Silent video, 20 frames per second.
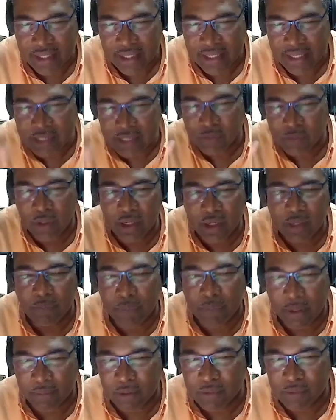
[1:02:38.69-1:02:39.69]
And that's one of the
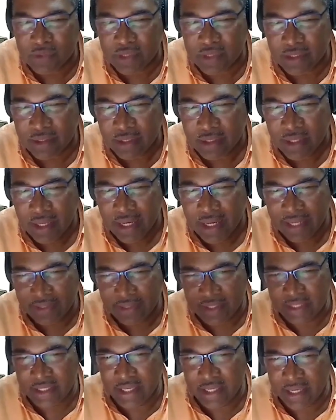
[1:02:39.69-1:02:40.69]
problems that I
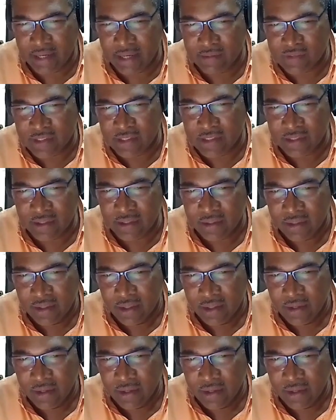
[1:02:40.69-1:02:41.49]
think the AFC